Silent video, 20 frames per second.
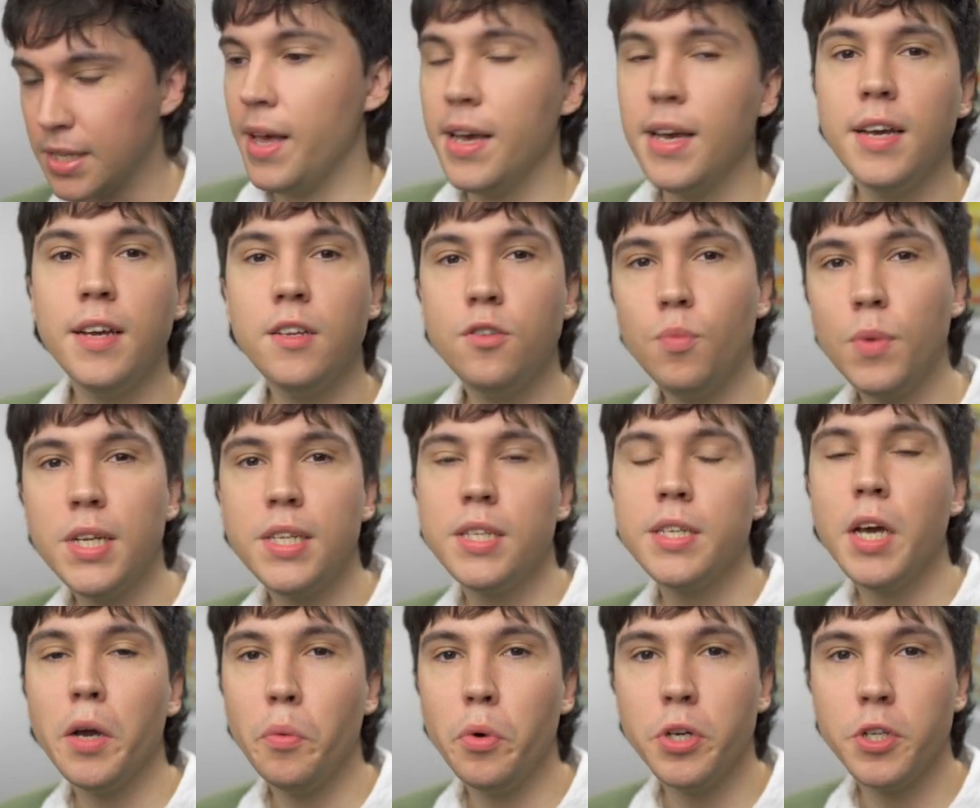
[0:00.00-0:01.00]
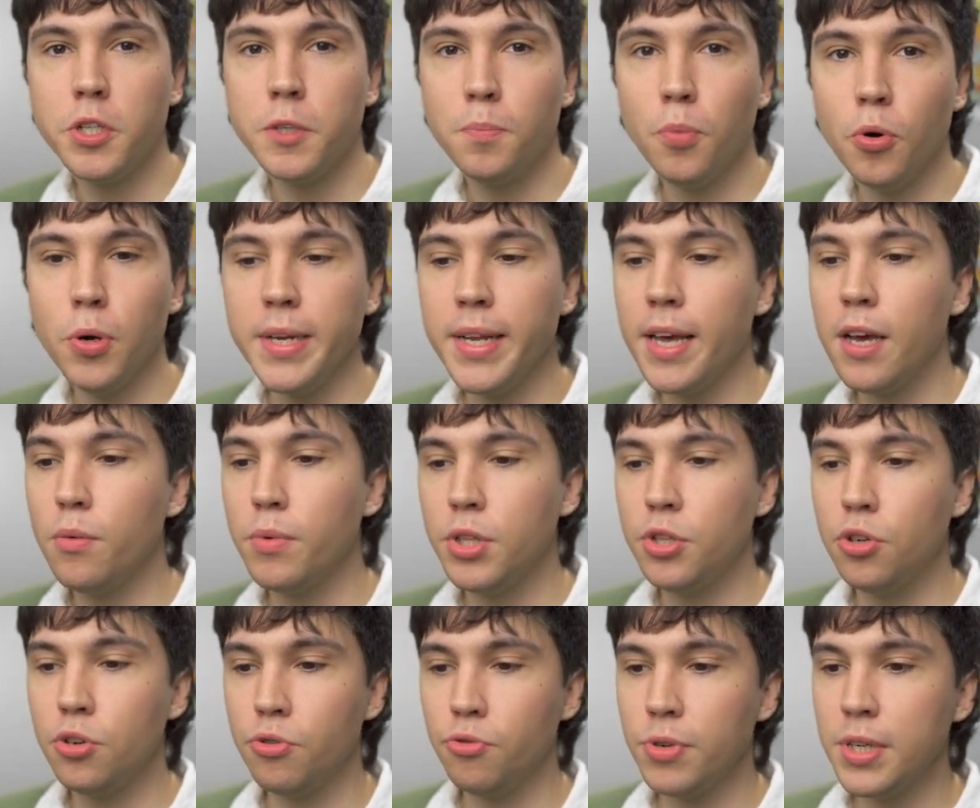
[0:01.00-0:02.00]
And one thing I wanted to point out
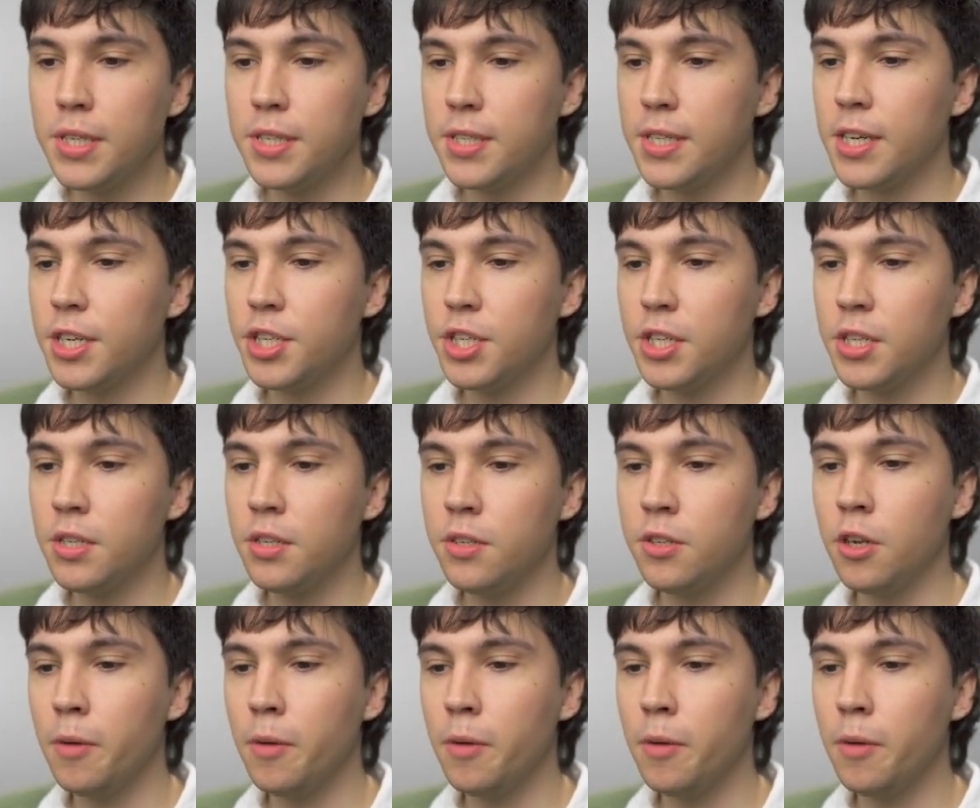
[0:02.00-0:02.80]
with your ring section,